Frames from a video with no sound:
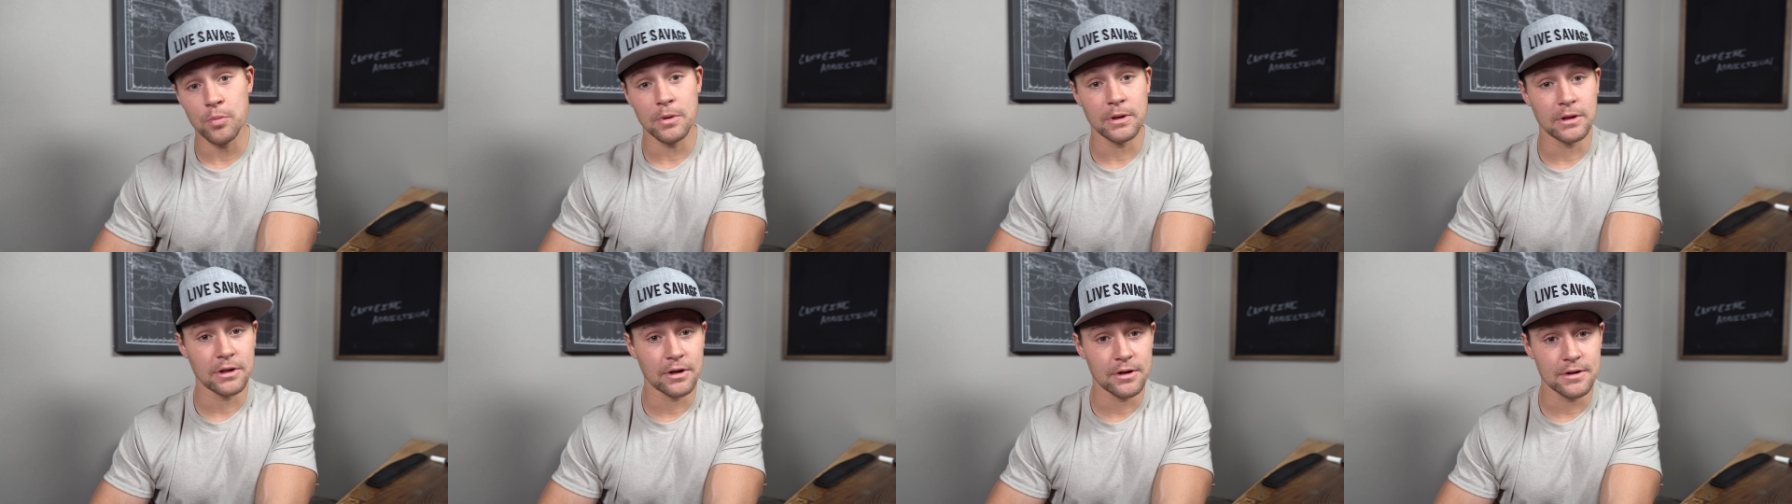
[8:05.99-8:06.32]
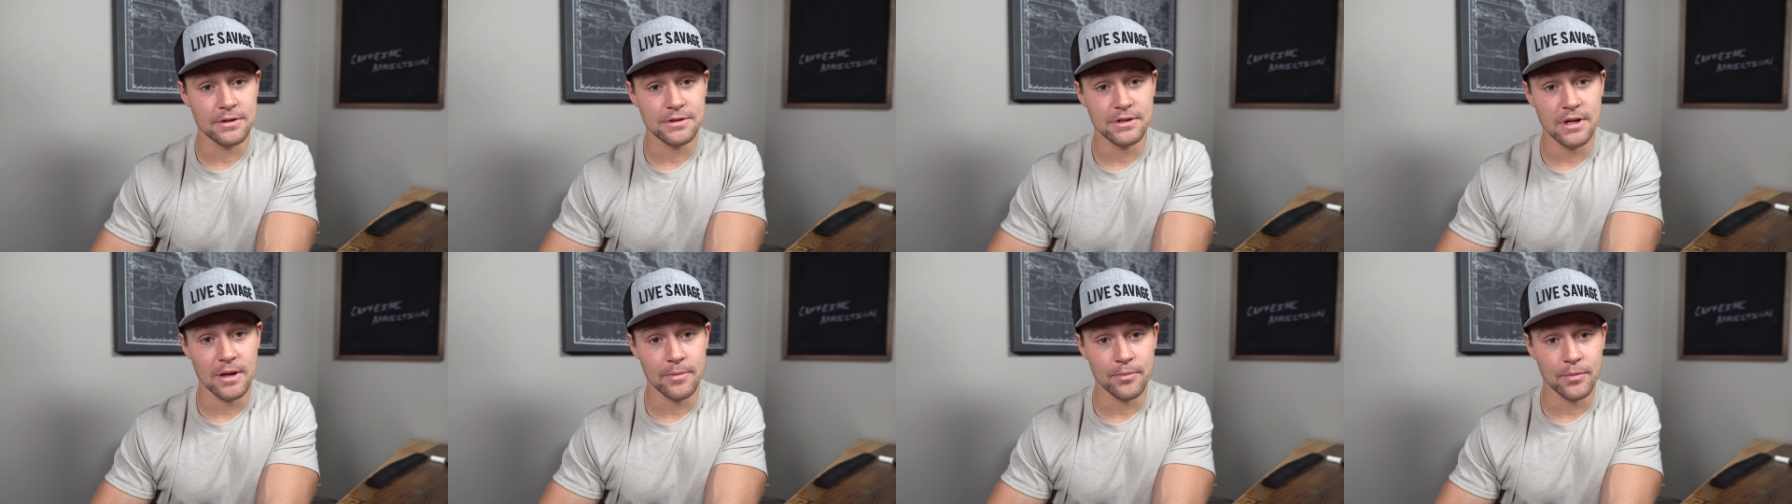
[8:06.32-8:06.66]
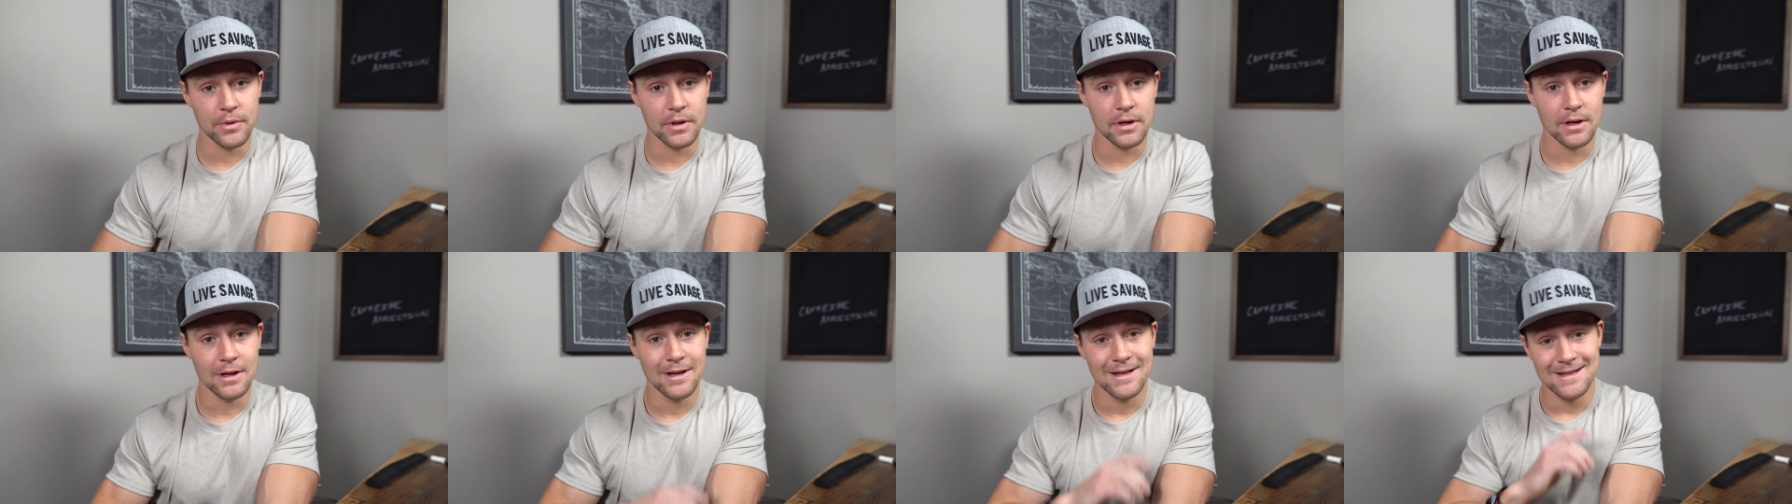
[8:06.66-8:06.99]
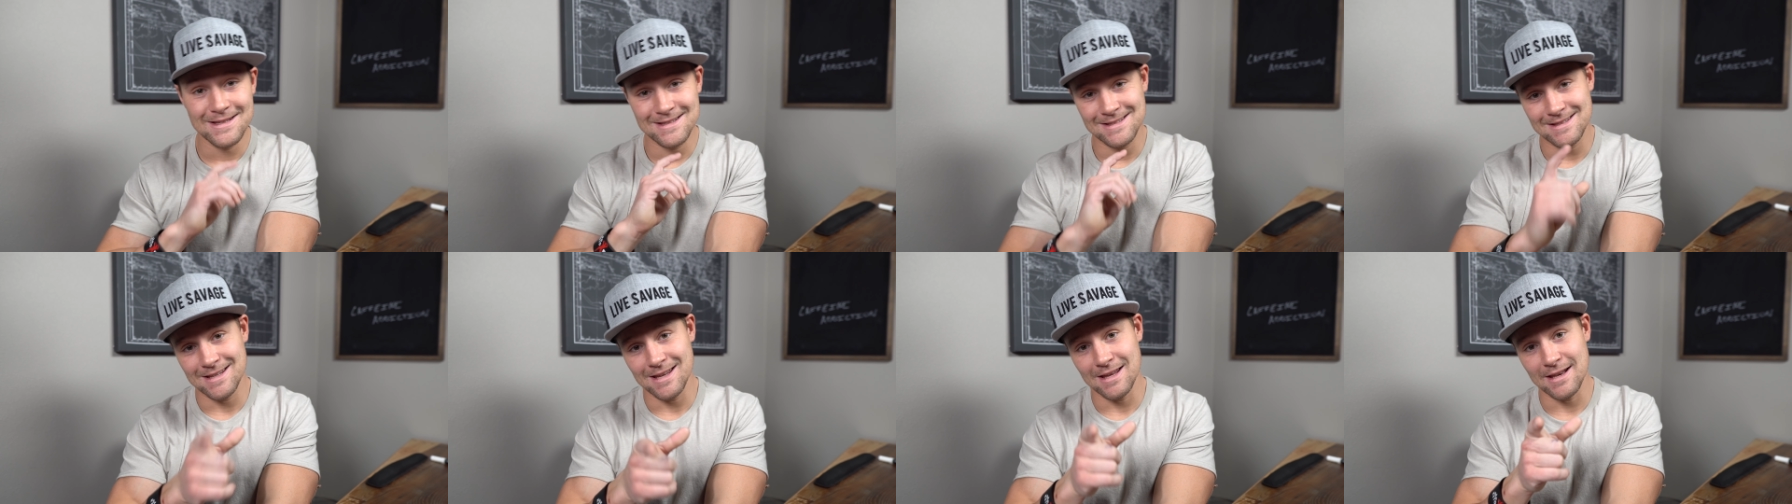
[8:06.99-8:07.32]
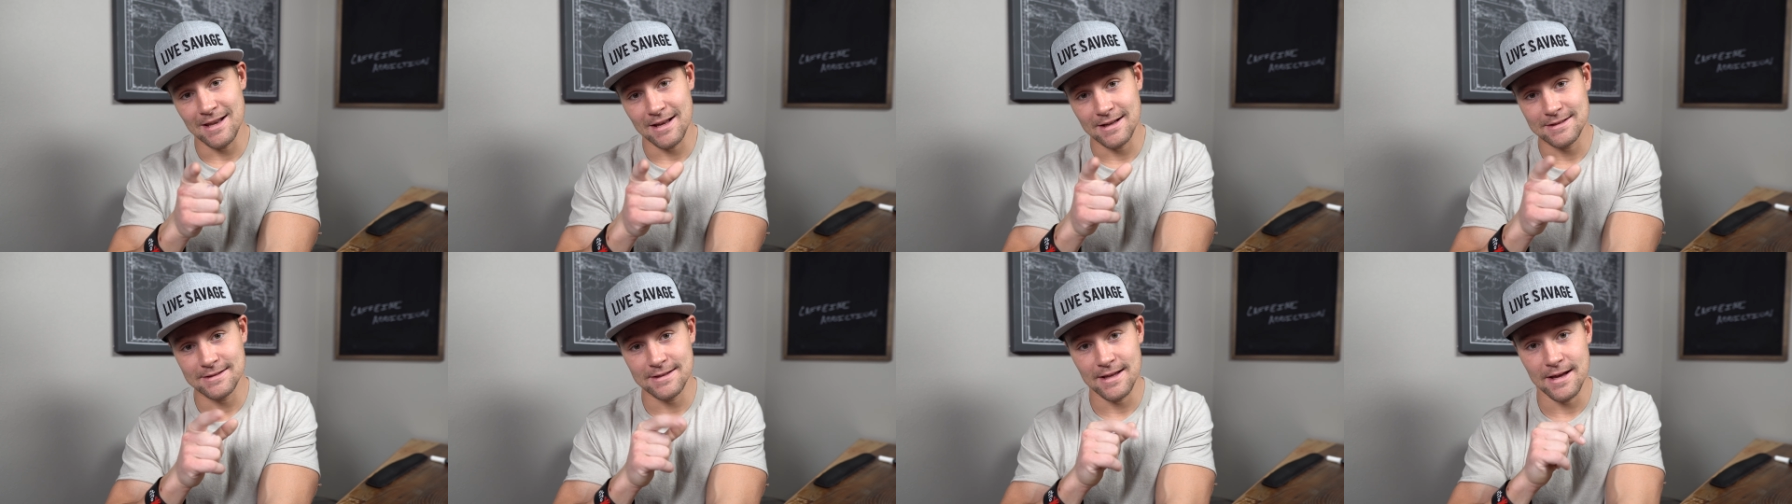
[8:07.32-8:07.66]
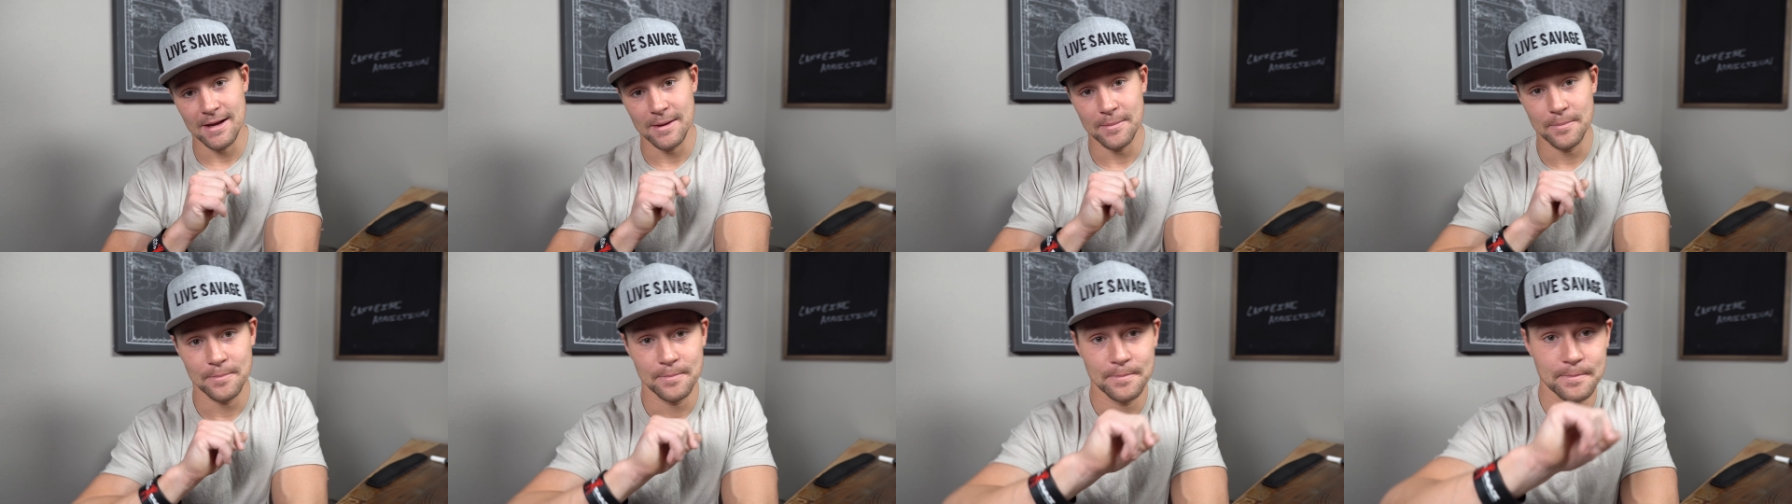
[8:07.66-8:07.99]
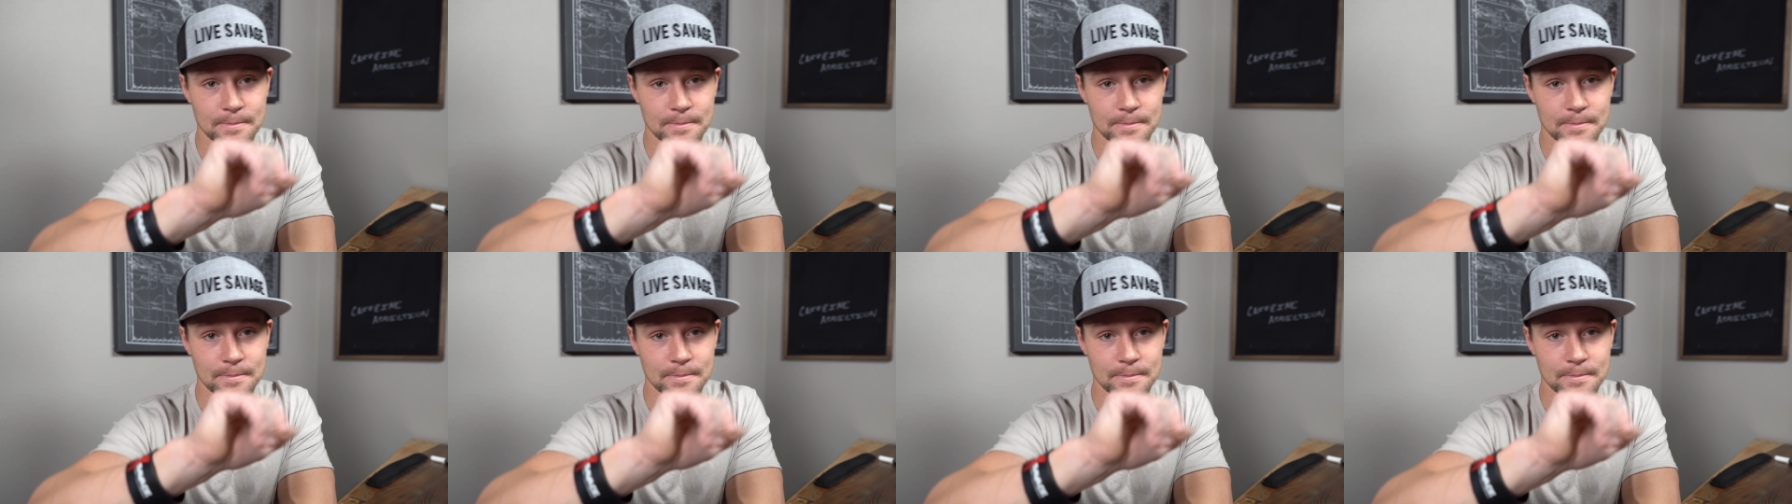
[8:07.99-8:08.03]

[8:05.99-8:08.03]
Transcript: you learned something. See you next time.